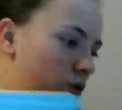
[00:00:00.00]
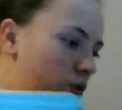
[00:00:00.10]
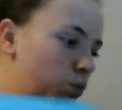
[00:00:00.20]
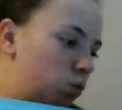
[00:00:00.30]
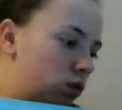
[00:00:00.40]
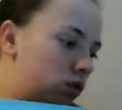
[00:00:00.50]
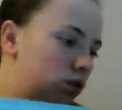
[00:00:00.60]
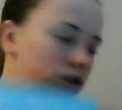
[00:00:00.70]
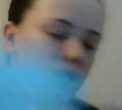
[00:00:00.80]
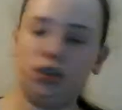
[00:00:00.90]

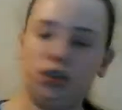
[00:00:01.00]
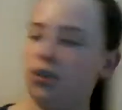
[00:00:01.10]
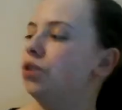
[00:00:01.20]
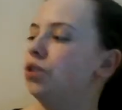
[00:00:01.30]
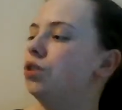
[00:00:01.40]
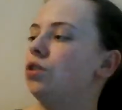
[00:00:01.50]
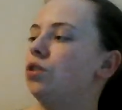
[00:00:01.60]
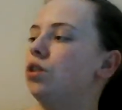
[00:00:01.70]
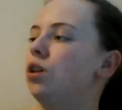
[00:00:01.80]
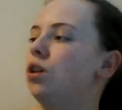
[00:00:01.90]
was
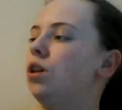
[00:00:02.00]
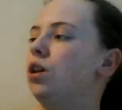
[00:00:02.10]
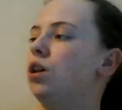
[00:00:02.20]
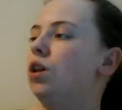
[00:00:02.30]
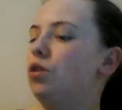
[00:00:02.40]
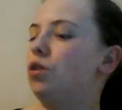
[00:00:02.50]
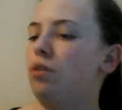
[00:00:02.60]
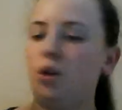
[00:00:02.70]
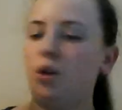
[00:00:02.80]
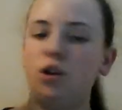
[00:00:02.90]

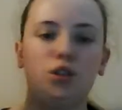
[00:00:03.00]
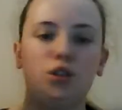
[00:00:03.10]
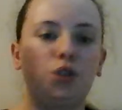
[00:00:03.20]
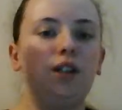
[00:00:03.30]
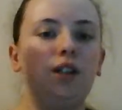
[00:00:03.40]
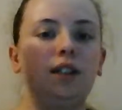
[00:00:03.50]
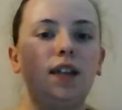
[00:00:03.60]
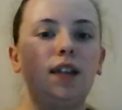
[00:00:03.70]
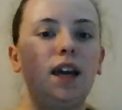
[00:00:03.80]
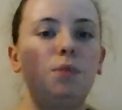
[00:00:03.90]
Grandpa's Great
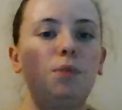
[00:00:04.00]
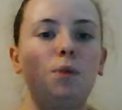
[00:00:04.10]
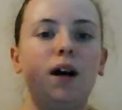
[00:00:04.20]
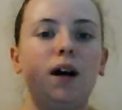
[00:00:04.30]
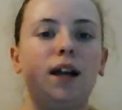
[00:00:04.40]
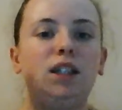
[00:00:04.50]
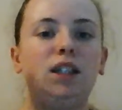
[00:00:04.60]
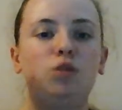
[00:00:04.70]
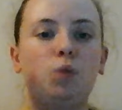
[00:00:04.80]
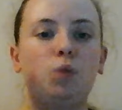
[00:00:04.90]
Escape by
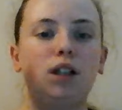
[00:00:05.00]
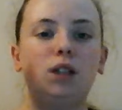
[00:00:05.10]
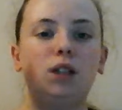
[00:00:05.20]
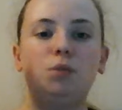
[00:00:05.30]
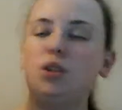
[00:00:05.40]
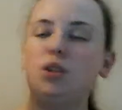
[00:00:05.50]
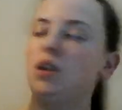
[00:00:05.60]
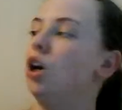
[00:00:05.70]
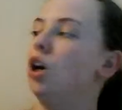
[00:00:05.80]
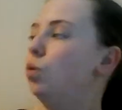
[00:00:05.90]
David Williams,
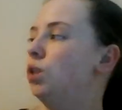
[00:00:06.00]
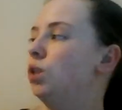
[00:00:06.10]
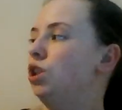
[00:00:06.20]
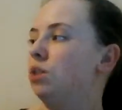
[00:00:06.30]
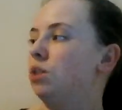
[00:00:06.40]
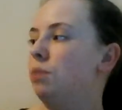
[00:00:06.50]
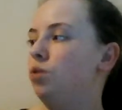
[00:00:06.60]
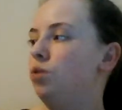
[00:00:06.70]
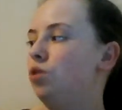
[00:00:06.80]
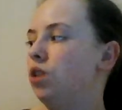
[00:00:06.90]
which is
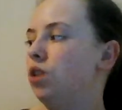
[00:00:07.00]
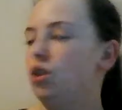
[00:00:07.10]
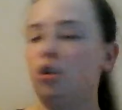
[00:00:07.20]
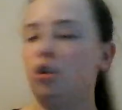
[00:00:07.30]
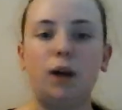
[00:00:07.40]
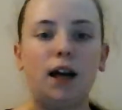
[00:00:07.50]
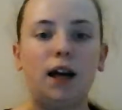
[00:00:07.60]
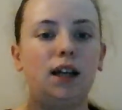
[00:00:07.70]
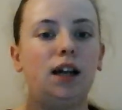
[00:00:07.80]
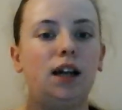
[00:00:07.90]
about a
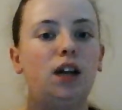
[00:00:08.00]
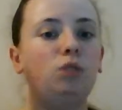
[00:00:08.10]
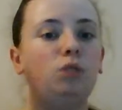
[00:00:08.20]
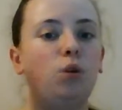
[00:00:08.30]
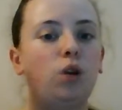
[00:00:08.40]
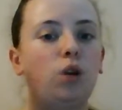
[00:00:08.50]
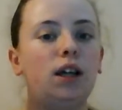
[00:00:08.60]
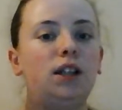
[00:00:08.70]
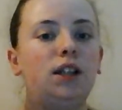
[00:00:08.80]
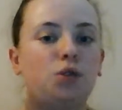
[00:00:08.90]
young boy
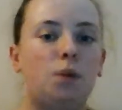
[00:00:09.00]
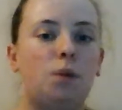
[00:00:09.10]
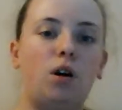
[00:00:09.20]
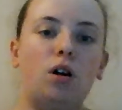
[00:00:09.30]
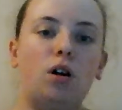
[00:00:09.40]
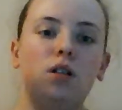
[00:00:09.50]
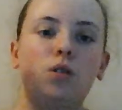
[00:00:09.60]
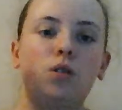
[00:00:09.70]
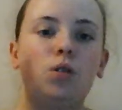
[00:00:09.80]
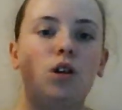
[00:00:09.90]
and his grandpa
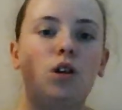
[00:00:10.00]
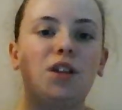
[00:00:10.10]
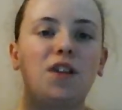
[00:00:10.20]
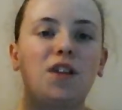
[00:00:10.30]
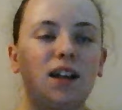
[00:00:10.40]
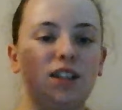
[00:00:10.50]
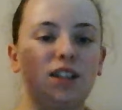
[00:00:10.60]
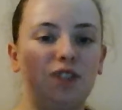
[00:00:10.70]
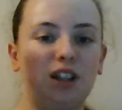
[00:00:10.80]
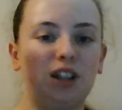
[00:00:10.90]
going on the last
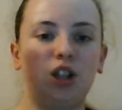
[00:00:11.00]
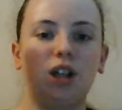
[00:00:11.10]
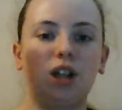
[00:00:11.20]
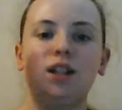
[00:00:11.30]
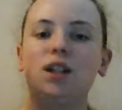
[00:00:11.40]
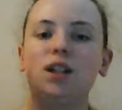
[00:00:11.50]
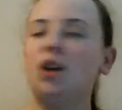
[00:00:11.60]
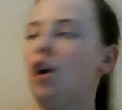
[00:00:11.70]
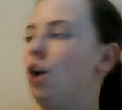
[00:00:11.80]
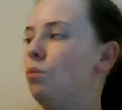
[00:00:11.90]
adventure
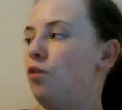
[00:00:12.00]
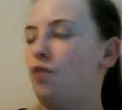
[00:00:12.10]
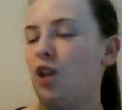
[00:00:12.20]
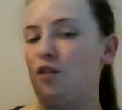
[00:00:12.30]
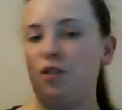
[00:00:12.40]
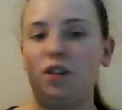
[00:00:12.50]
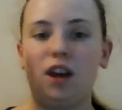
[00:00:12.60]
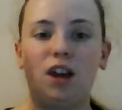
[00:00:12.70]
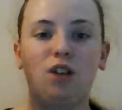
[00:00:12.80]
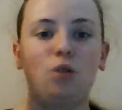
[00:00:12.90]
before
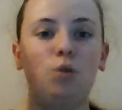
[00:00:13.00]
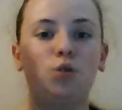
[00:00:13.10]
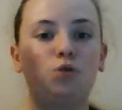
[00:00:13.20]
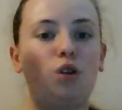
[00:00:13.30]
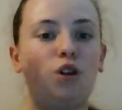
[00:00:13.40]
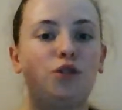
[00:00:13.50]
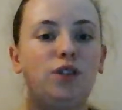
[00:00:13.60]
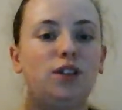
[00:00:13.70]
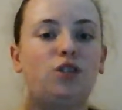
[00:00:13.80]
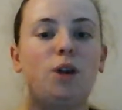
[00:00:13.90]
everything goes wrong for
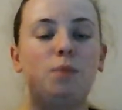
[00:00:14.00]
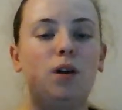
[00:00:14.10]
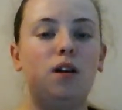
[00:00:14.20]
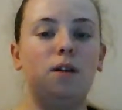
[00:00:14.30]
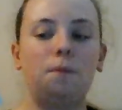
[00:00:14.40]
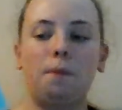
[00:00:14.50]
his grandpa.